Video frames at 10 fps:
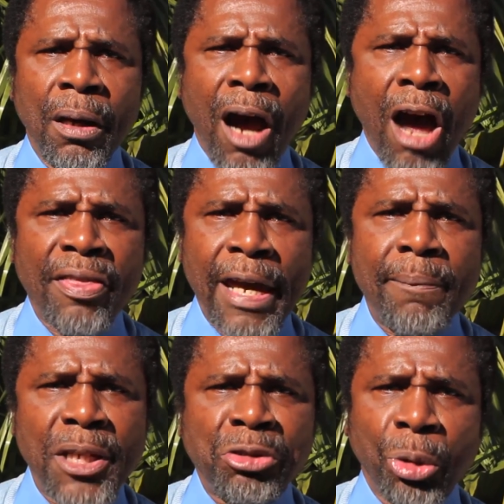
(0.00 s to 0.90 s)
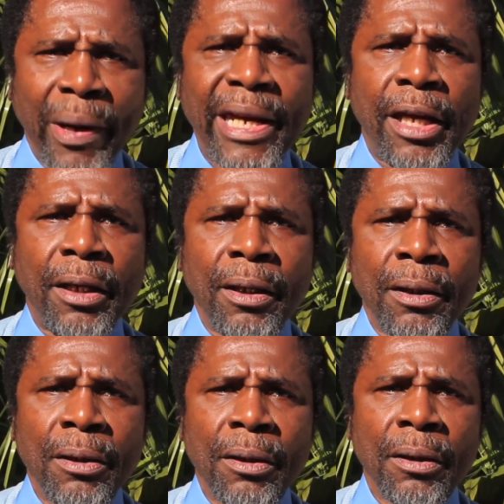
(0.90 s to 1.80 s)
are they betraying
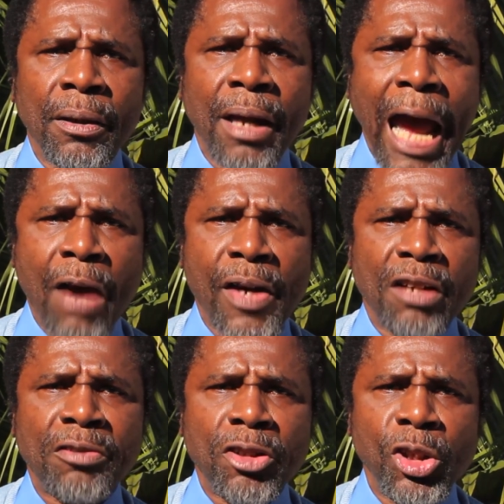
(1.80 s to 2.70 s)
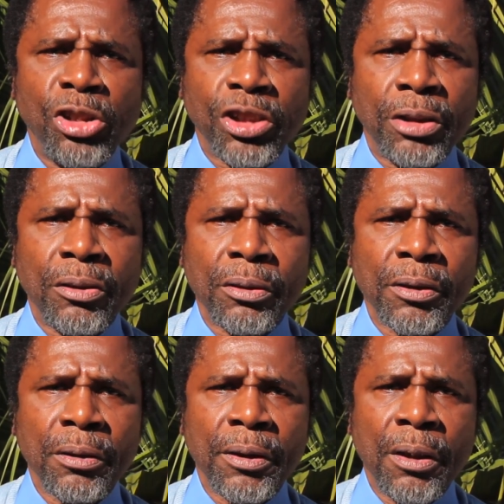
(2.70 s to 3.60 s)
our Constitution?
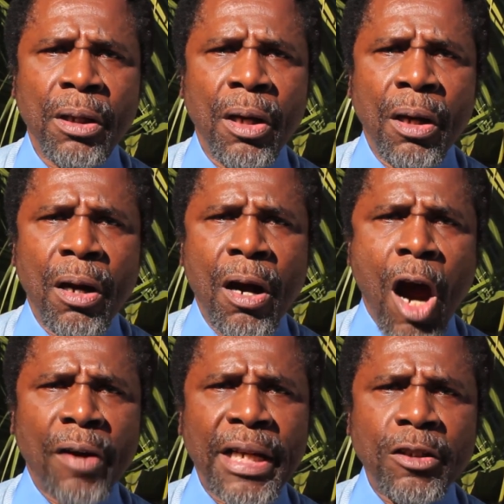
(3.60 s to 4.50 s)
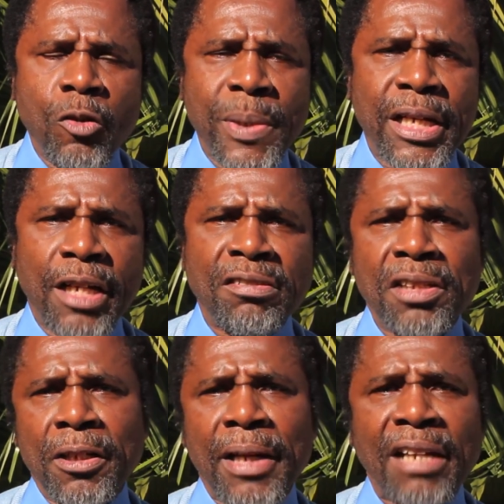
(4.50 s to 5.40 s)
Are they to be
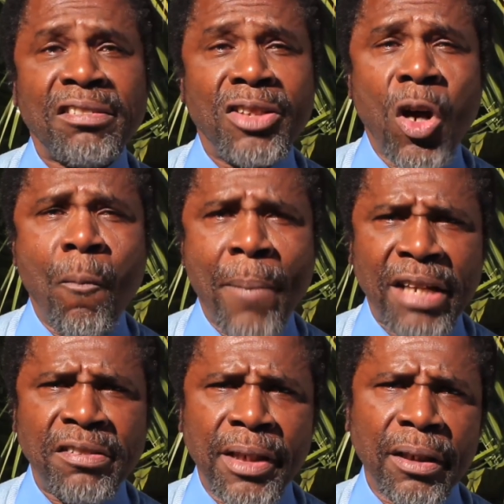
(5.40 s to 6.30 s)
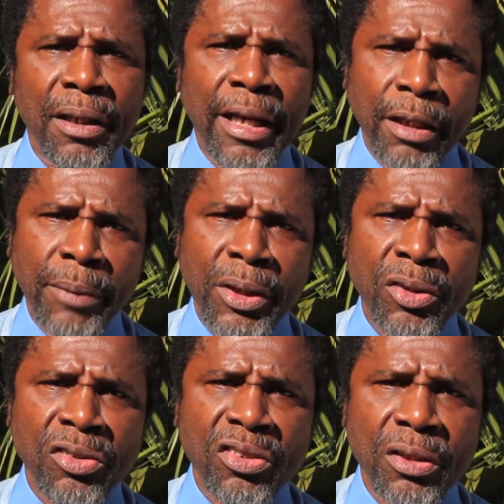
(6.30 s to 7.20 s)
considered as domestic
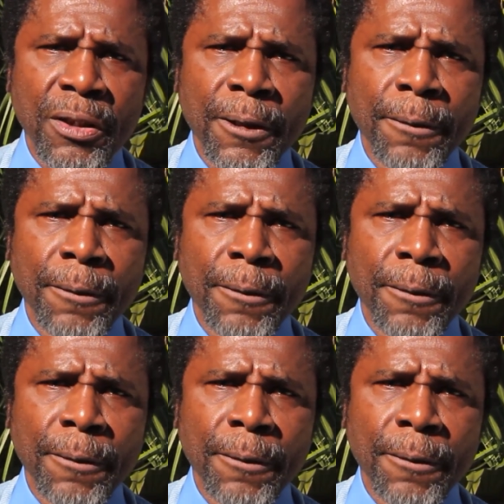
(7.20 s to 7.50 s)
enemies?